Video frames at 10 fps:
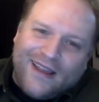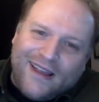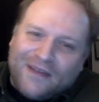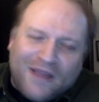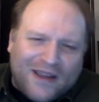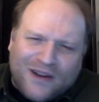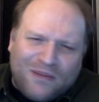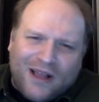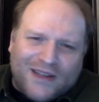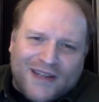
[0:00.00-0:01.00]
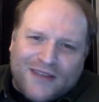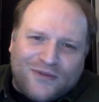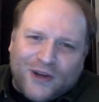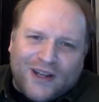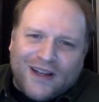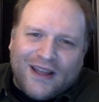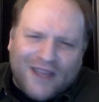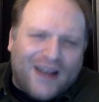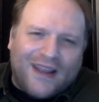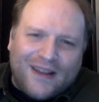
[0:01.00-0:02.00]
I'm not going to apologize for it. I've
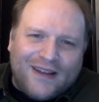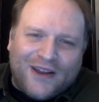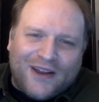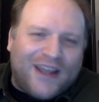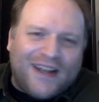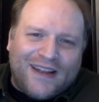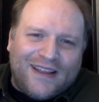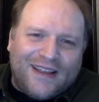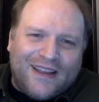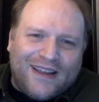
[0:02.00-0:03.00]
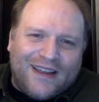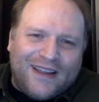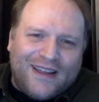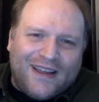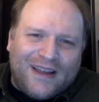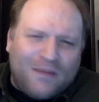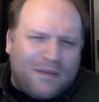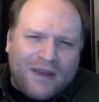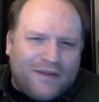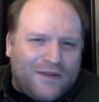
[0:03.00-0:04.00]
done it. All right.
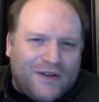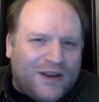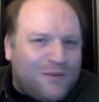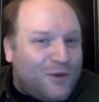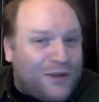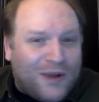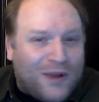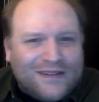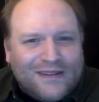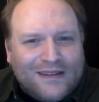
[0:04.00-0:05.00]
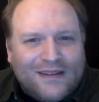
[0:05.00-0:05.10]
Maybe I've even done it more than once.